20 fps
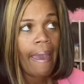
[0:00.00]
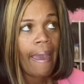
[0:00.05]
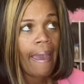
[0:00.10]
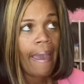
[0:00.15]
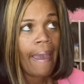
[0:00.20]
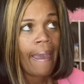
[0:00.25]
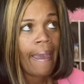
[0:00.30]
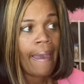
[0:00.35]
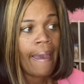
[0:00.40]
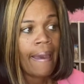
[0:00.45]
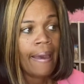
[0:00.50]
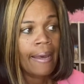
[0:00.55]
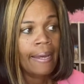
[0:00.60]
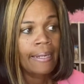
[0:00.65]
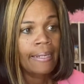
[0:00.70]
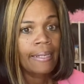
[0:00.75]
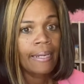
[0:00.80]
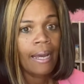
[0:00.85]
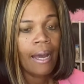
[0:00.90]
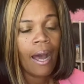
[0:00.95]

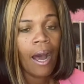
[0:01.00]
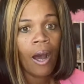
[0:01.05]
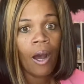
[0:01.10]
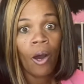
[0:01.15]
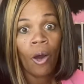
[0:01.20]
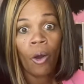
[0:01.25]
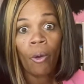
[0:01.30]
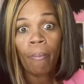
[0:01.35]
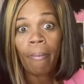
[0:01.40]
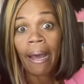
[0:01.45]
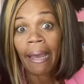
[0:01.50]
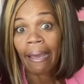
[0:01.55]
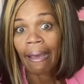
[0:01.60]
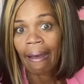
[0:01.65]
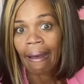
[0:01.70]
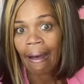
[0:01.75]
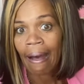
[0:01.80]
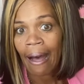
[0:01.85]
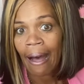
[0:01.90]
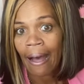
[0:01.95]
and, oh my
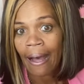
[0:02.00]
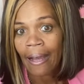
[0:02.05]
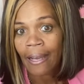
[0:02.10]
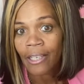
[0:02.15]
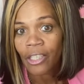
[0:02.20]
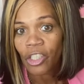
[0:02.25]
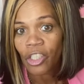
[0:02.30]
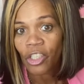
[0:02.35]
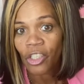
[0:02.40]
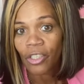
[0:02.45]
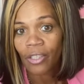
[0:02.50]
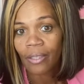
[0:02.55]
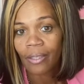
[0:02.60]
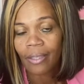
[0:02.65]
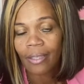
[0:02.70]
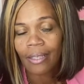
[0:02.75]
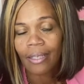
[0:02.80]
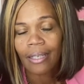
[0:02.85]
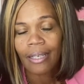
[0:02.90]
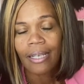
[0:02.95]
gosh,
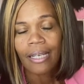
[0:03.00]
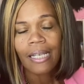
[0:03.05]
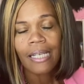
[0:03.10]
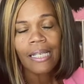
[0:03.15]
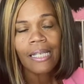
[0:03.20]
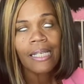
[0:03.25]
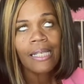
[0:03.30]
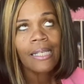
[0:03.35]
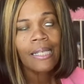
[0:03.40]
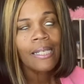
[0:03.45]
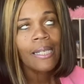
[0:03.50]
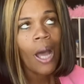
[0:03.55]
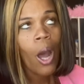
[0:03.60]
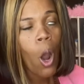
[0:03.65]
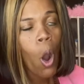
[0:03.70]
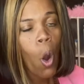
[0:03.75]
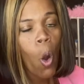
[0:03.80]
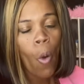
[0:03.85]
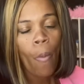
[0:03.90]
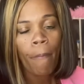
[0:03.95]

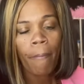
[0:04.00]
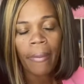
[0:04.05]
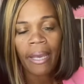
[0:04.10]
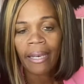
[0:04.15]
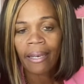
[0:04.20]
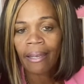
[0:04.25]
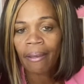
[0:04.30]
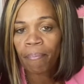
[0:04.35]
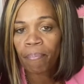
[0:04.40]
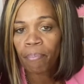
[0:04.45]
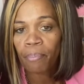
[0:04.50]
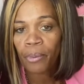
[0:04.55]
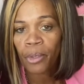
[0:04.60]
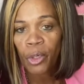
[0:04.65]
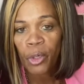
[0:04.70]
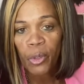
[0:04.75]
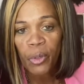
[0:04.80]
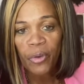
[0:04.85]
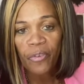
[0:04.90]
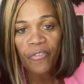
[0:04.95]
so many
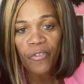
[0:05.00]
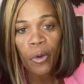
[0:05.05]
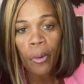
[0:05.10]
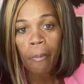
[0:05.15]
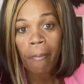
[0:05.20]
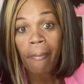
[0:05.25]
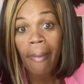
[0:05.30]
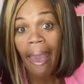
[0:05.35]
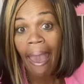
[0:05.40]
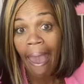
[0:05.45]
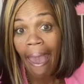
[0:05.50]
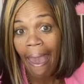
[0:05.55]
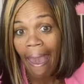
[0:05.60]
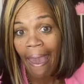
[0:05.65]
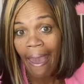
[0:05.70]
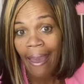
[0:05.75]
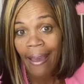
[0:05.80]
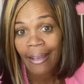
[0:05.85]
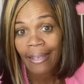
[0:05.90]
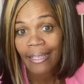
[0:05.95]
beautiful
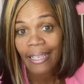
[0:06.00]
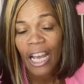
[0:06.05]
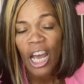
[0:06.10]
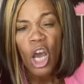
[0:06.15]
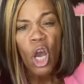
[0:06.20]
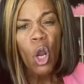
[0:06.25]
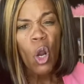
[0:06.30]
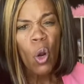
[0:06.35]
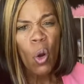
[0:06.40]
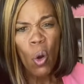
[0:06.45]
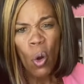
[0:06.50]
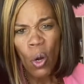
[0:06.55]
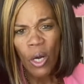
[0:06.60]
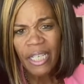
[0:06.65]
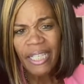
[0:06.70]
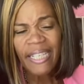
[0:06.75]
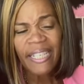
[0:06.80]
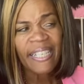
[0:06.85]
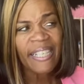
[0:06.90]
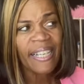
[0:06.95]
bags. Of course,
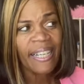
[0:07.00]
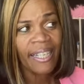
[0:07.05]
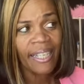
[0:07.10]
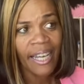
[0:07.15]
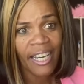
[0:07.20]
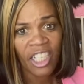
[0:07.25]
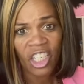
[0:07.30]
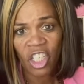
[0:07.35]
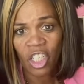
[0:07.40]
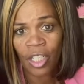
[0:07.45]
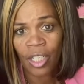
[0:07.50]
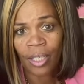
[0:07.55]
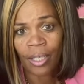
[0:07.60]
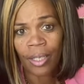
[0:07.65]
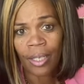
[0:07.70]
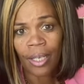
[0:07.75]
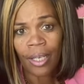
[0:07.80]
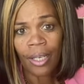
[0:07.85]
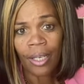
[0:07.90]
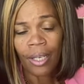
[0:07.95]
the selection,
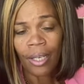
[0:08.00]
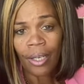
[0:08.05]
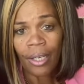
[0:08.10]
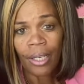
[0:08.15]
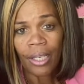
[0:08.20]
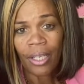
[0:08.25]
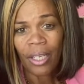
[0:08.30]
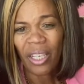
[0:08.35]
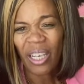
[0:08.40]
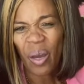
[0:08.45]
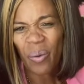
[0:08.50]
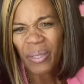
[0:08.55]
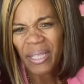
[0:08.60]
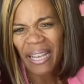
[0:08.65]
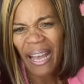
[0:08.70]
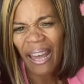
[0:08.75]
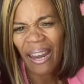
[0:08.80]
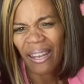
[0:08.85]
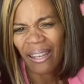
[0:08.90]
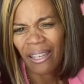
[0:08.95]
you know, was
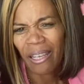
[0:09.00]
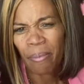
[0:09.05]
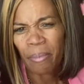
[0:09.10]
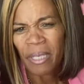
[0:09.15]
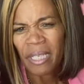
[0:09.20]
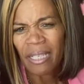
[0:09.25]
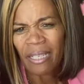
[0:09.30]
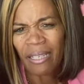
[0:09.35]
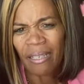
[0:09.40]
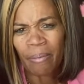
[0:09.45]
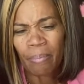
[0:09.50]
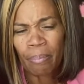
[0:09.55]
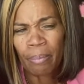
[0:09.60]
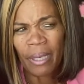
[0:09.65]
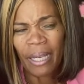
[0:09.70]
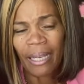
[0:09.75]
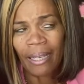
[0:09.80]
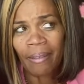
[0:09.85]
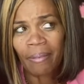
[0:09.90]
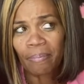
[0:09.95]
kind of limited,
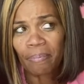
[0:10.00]
but